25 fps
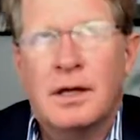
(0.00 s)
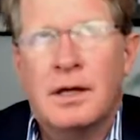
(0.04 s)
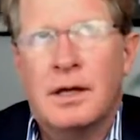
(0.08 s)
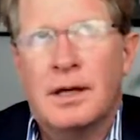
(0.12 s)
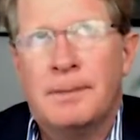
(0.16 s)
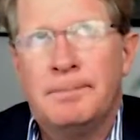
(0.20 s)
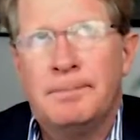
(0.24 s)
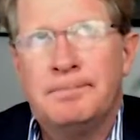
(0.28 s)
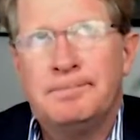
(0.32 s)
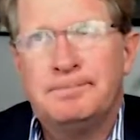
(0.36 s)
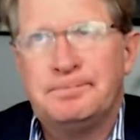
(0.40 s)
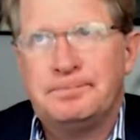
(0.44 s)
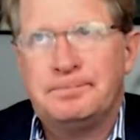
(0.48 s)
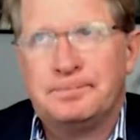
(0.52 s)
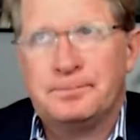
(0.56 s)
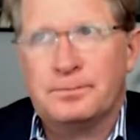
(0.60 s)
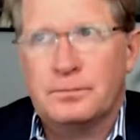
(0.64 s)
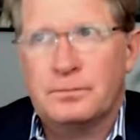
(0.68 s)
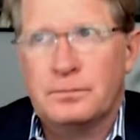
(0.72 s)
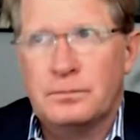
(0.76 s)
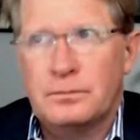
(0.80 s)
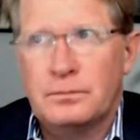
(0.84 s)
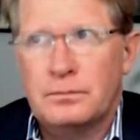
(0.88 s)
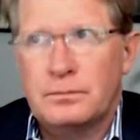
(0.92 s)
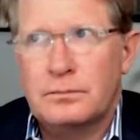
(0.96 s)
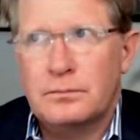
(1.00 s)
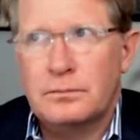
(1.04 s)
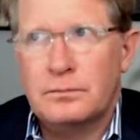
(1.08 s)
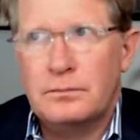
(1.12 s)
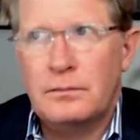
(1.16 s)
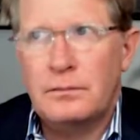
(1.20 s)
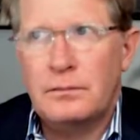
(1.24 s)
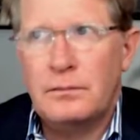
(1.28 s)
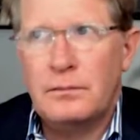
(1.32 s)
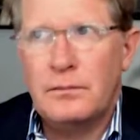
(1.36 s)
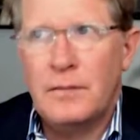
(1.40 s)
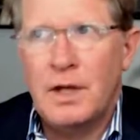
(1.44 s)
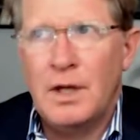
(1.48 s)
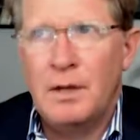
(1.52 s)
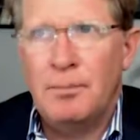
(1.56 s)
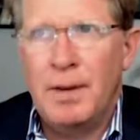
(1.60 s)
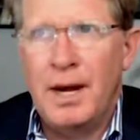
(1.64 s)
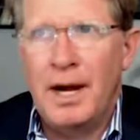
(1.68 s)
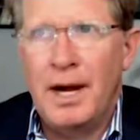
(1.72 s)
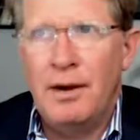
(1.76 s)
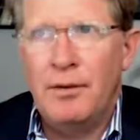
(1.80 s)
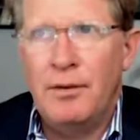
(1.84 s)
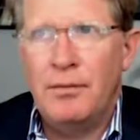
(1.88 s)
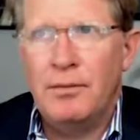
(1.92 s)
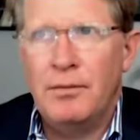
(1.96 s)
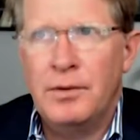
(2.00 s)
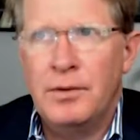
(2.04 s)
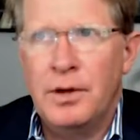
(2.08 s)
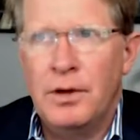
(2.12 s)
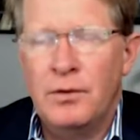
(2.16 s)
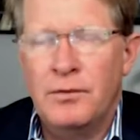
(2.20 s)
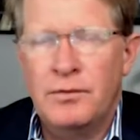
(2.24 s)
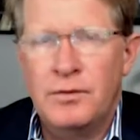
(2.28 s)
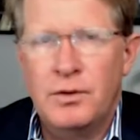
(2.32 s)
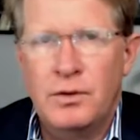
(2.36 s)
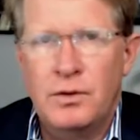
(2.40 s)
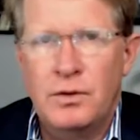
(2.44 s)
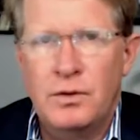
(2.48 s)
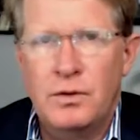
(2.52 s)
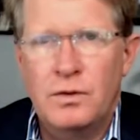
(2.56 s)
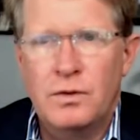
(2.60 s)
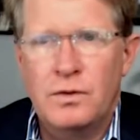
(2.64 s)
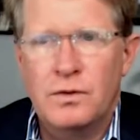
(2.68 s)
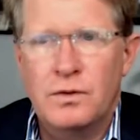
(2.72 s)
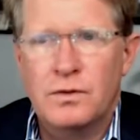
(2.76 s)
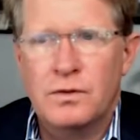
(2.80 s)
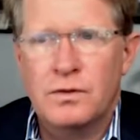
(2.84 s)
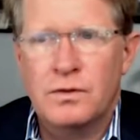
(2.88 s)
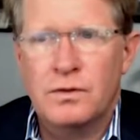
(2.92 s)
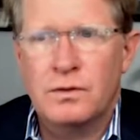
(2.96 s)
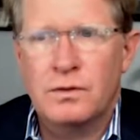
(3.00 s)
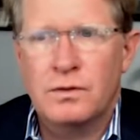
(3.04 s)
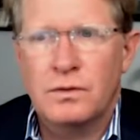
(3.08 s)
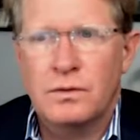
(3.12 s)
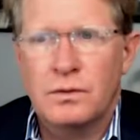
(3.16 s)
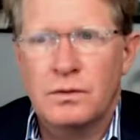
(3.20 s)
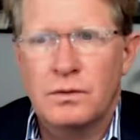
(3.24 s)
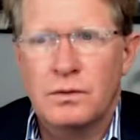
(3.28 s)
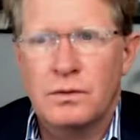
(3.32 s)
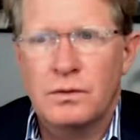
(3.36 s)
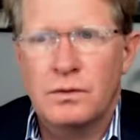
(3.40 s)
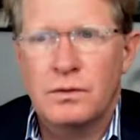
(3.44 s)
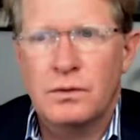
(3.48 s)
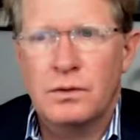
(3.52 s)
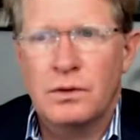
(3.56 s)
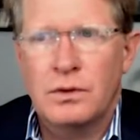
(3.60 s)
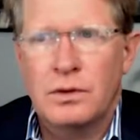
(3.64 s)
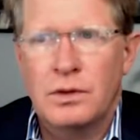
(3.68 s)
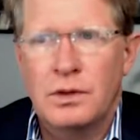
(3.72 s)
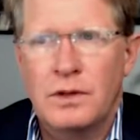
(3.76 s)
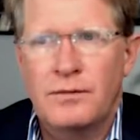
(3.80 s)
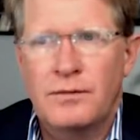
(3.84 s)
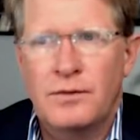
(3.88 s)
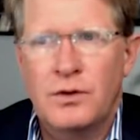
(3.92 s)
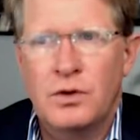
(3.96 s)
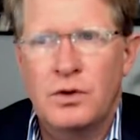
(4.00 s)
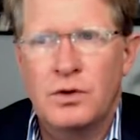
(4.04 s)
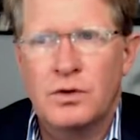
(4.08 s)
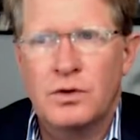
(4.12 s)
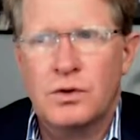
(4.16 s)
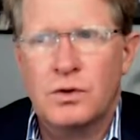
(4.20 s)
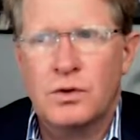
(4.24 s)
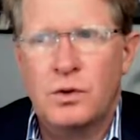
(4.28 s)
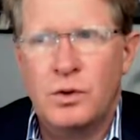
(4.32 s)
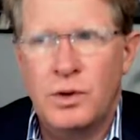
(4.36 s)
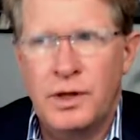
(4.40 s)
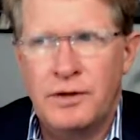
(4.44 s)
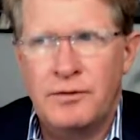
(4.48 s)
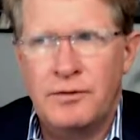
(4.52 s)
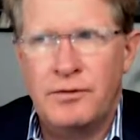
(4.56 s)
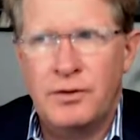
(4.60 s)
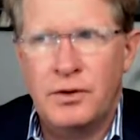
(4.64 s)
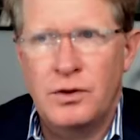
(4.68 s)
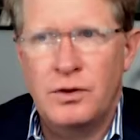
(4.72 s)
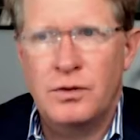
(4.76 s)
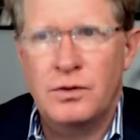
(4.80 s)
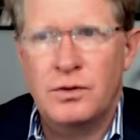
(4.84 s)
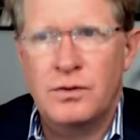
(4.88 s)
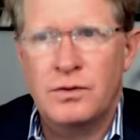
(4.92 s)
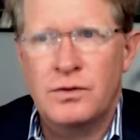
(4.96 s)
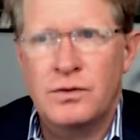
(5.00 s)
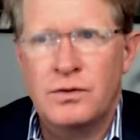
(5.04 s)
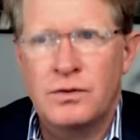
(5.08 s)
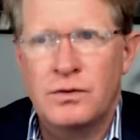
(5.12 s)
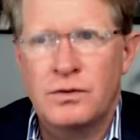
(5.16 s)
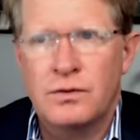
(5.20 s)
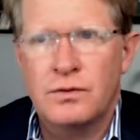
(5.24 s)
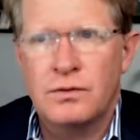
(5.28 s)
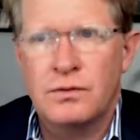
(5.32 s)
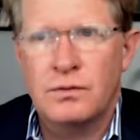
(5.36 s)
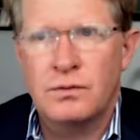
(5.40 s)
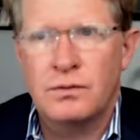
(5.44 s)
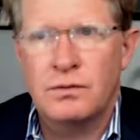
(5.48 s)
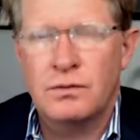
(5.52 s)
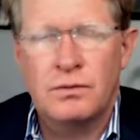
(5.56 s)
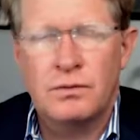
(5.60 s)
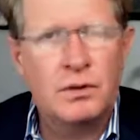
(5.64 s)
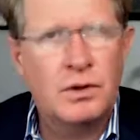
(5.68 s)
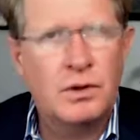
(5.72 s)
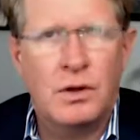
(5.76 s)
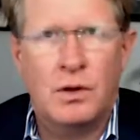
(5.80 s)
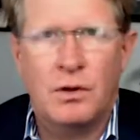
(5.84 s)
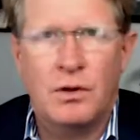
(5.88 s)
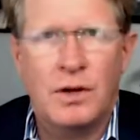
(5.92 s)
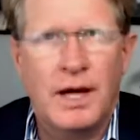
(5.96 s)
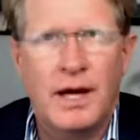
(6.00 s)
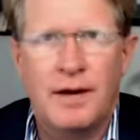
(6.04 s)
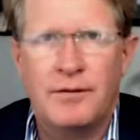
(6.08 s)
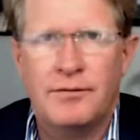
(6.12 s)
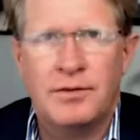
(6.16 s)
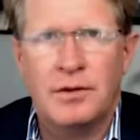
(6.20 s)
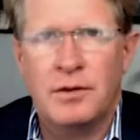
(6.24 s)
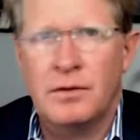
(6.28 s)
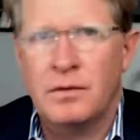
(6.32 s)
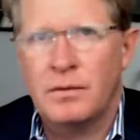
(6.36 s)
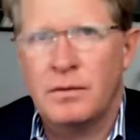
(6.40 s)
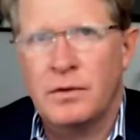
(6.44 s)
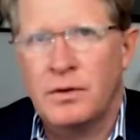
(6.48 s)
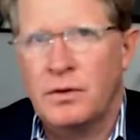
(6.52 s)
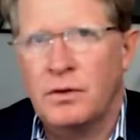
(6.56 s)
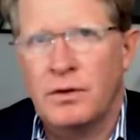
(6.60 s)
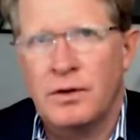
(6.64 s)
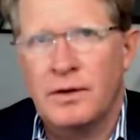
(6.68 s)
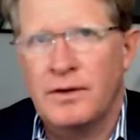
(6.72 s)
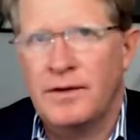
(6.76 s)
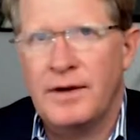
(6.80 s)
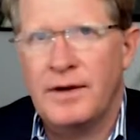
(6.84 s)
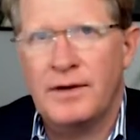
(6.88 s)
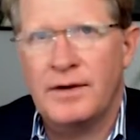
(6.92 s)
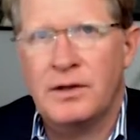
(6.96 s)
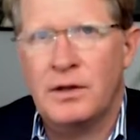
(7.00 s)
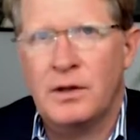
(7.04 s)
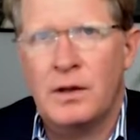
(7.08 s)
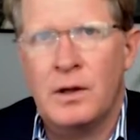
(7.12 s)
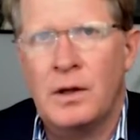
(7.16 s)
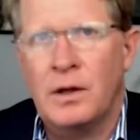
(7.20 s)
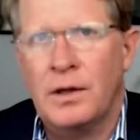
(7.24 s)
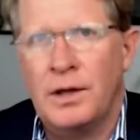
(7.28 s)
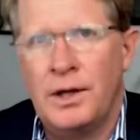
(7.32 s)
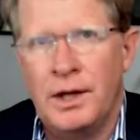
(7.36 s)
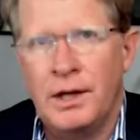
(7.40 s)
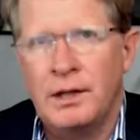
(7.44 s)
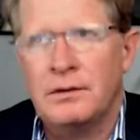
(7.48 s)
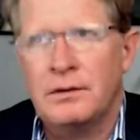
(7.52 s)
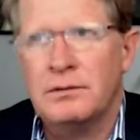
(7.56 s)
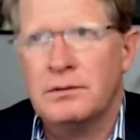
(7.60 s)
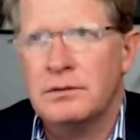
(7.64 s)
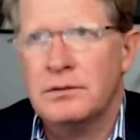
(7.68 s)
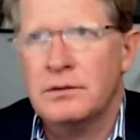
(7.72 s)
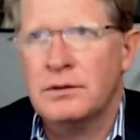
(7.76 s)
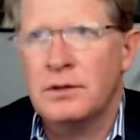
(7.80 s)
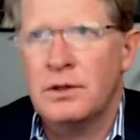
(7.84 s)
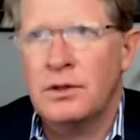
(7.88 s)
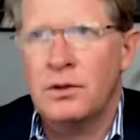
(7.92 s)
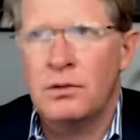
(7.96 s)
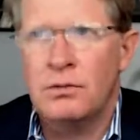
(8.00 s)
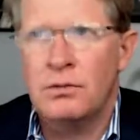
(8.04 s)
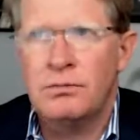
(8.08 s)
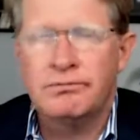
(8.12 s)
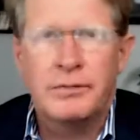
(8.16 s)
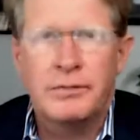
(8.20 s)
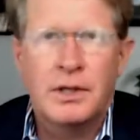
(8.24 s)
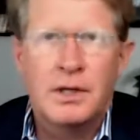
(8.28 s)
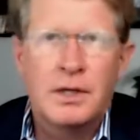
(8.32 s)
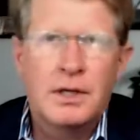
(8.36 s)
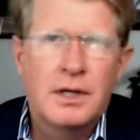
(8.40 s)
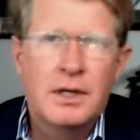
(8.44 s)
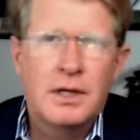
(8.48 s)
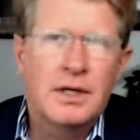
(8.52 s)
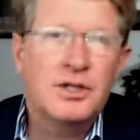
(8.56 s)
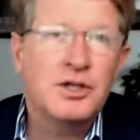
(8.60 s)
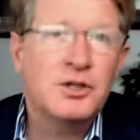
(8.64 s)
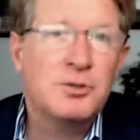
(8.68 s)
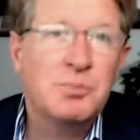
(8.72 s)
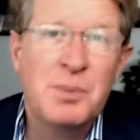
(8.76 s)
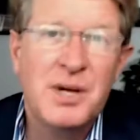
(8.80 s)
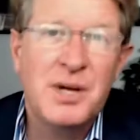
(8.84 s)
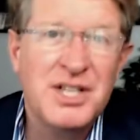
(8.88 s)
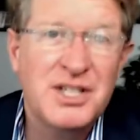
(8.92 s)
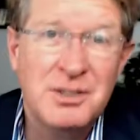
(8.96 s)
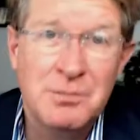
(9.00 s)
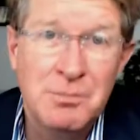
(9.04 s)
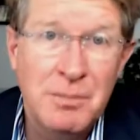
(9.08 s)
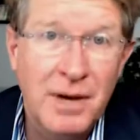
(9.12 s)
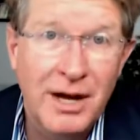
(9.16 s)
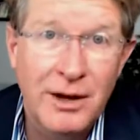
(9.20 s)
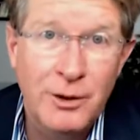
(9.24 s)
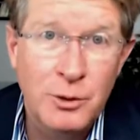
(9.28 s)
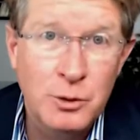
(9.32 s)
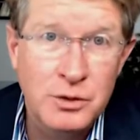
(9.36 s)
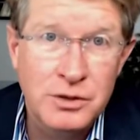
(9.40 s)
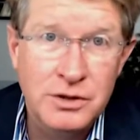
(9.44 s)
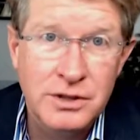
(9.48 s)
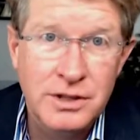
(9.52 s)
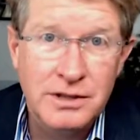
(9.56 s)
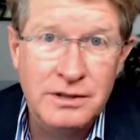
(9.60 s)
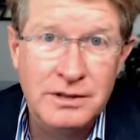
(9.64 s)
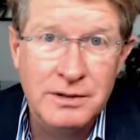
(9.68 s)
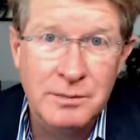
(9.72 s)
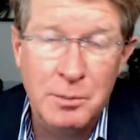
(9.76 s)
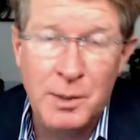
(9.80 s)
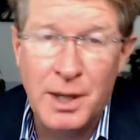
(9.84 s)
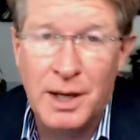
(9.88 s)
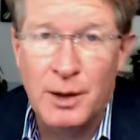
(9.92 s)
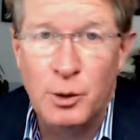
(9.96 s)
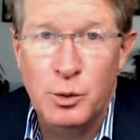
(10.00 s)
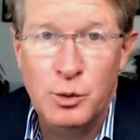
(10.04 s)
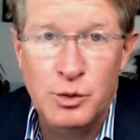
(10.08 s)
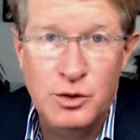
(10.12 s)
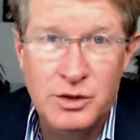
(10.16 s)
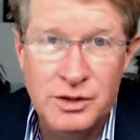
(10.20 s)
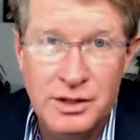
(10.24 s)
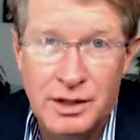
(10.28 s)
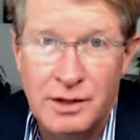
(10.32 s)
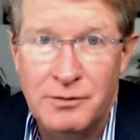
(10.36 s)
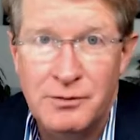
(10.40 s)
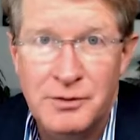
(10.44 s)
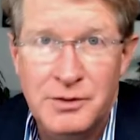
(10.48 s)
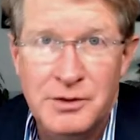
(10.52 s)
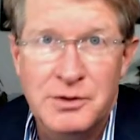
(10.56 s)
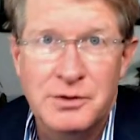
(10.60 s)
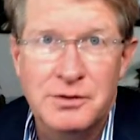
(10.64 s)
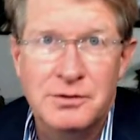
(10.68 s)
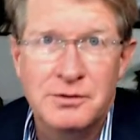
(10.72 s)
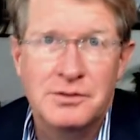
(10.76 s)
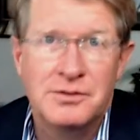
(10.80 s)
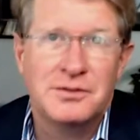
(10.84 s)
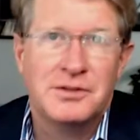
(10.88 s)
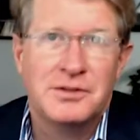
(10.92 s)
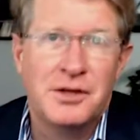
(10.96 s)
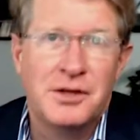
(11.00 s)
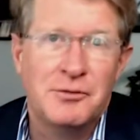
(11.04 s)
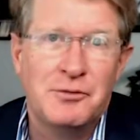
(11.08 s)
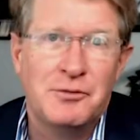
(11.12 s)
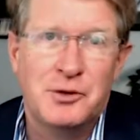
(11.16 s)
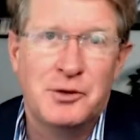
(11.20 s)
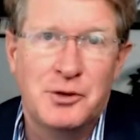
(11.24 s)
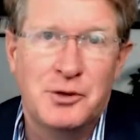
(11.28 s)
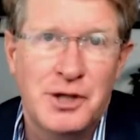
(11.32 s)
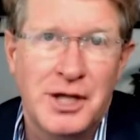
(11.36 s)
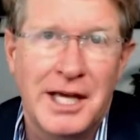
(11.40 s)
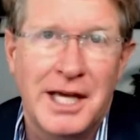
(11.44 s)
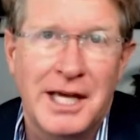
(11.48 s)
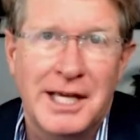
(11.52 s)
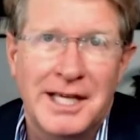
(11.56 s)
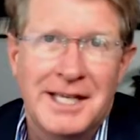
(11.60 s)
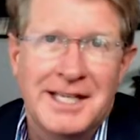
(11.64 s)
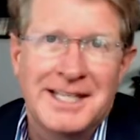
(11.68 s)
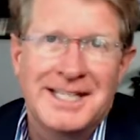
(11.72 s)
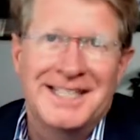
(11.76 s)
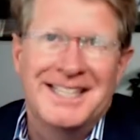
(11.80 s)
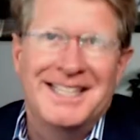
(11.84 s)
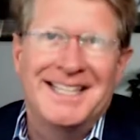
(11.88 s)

If you use Quick Fuse, you don't even have to log in. So just pitching my own system, my own selfish thing.